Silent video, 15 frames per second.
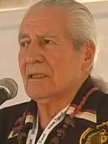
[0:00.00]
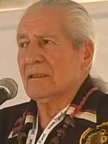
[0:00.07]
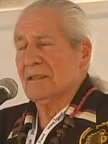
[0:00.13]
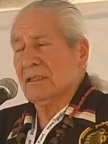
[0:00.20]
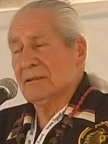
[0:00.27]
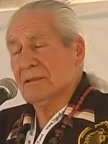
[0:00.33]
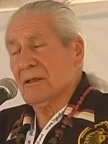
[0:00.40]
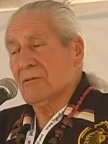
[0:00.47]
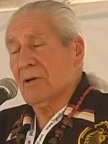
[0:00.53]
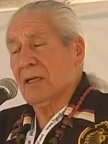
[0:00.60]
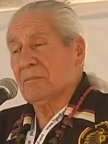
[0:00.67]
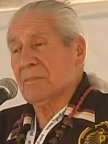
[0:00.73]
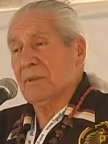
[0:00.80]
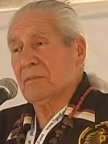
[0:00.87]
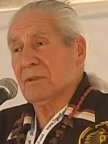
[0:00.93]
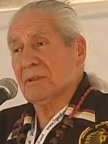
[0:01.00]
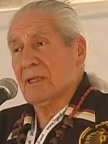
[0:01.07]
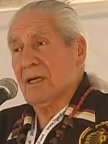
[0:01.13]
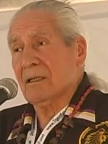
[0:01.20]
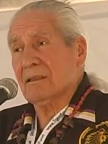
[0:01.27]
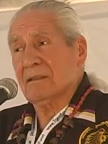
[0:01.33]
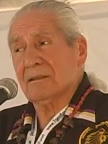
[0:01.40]
These are white people
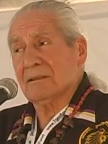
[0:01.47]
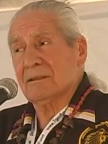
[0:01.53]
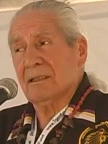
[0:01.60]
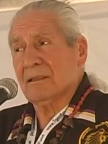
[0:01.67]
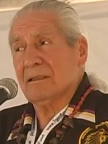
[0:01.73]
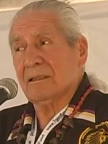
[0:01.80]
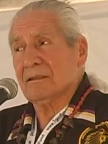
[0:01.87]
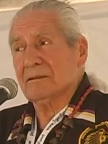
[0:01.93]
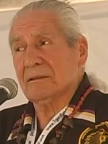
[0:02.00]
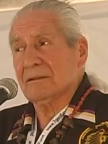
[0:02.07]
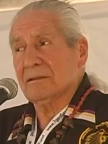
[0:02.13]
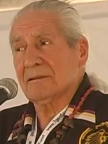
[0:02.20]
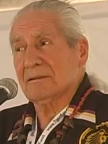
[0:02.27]
talking, isn't that us?